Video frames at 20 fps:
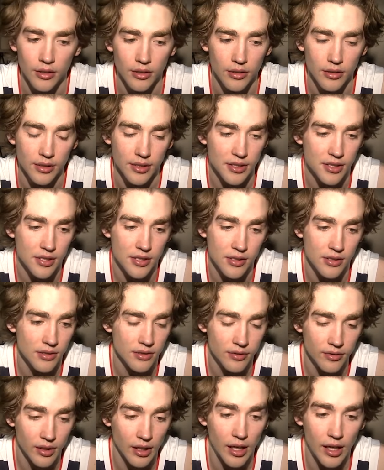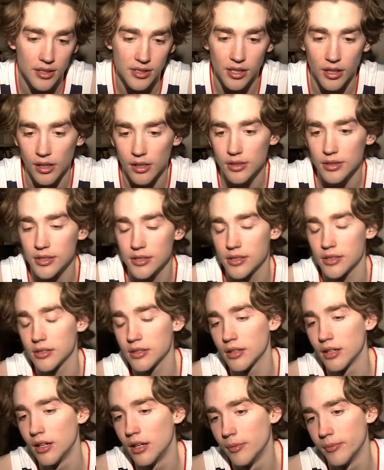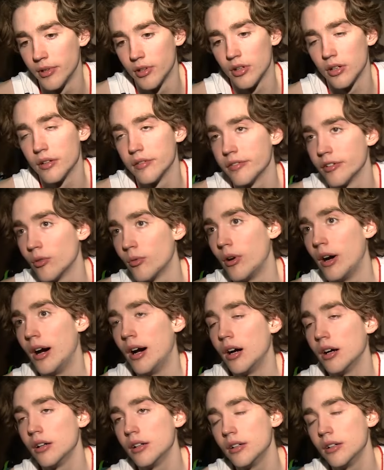This loss hurts. It'll hurt for a while.